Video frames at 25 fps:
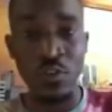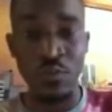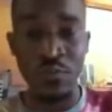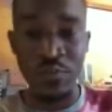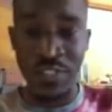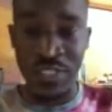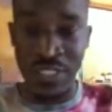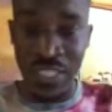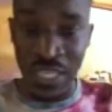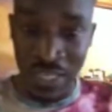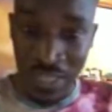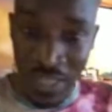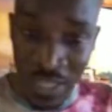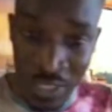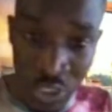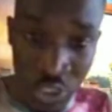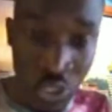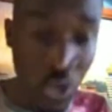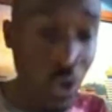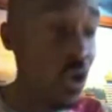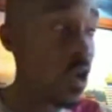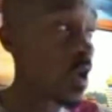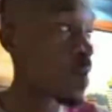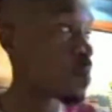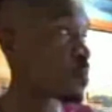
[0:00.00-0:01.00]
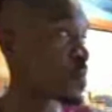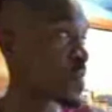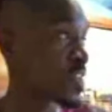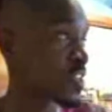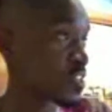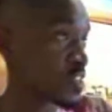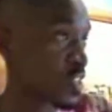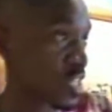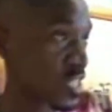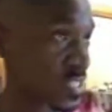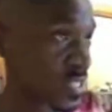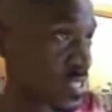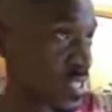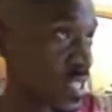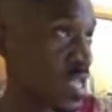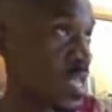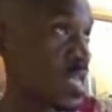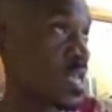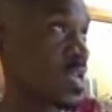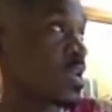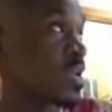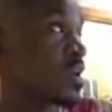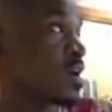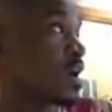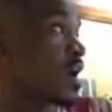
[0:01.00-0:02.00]
You've seen the soccer pitches.
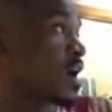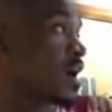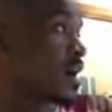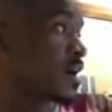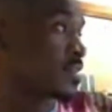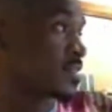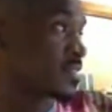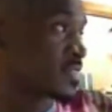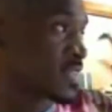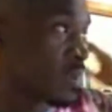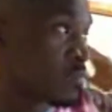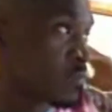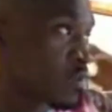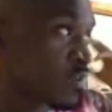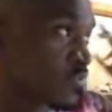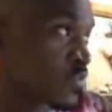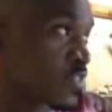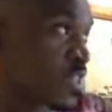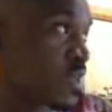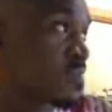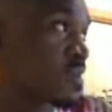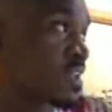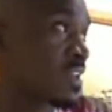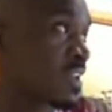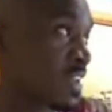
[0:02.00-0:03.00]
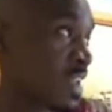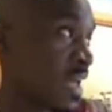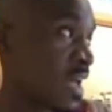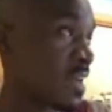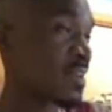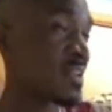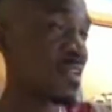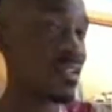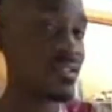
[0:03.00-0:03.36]
Some of them in